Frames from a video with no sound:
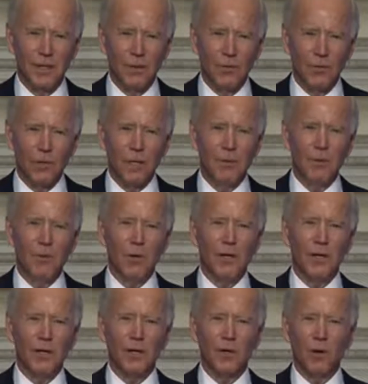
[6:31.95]
We're going to be
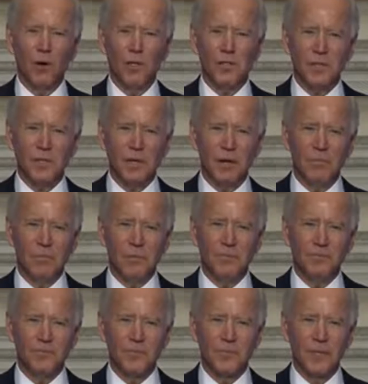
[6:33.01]
working across the
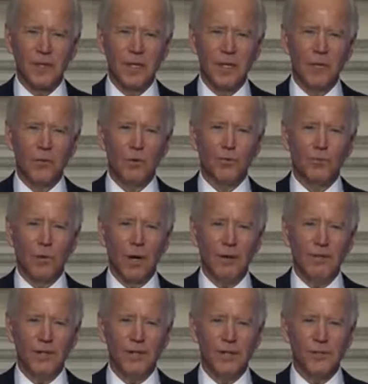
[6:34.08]
government with
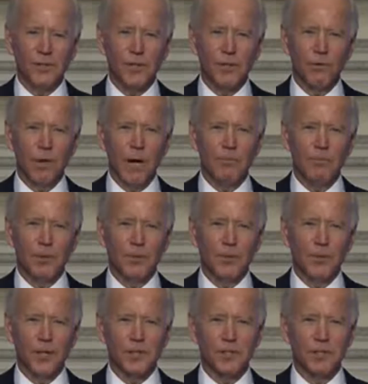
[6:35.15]
private industry to ramp up
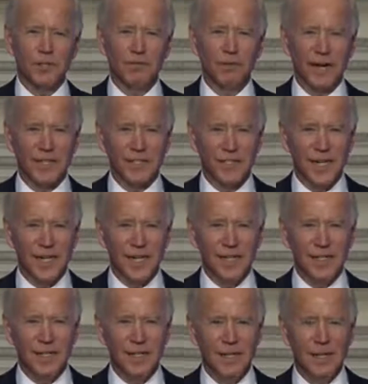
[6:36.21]
production of
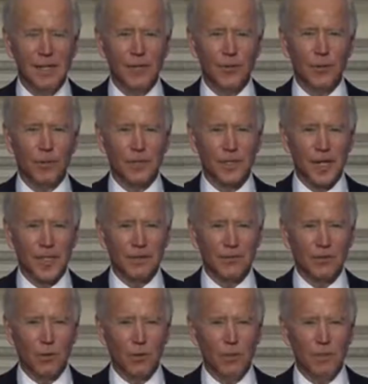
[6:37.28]
vaccine, the protective
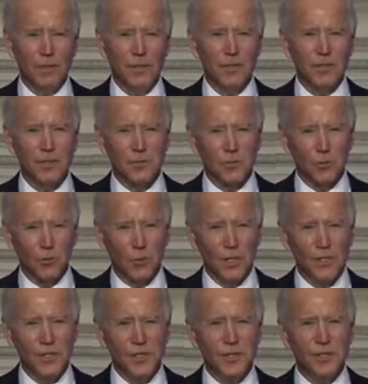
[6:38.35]
equipment, the
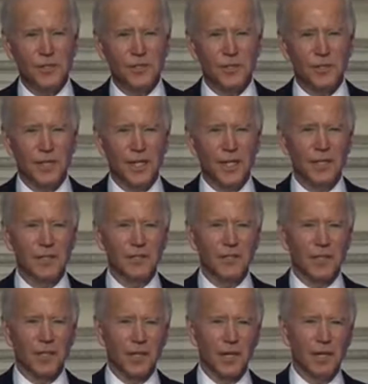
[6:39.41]
syringes, the needles,
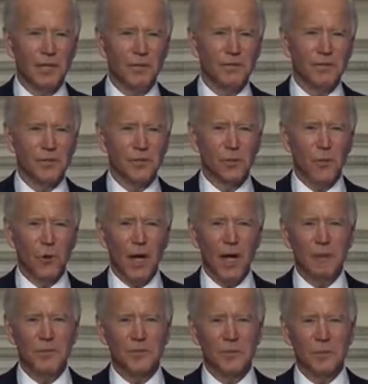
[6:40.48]
the gloves, the
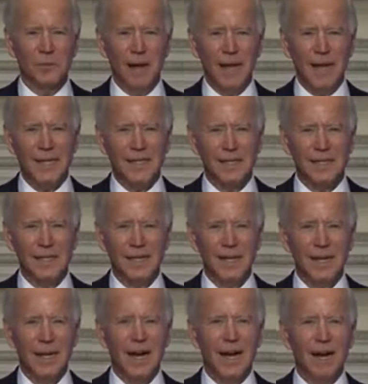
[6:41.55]
swabs, the mask,
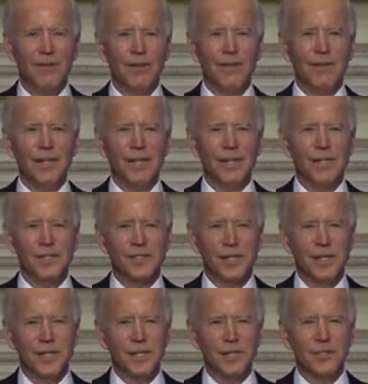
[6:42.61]
everything is
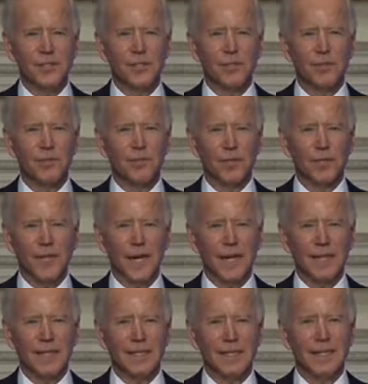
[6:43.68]
needed to
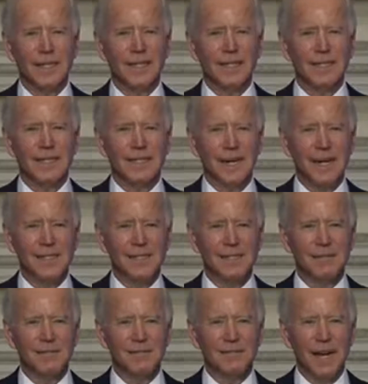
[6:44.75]
protect,
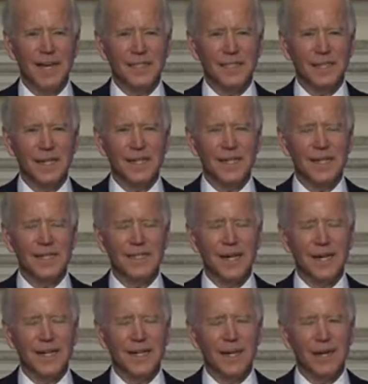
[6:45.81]
test, vaccinate, and
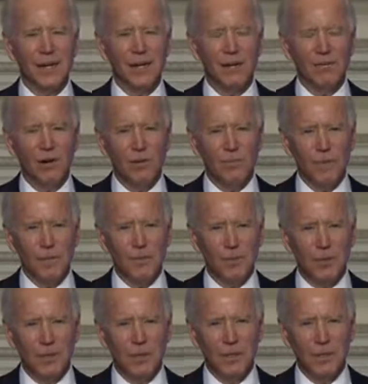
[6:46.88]
take care of our people.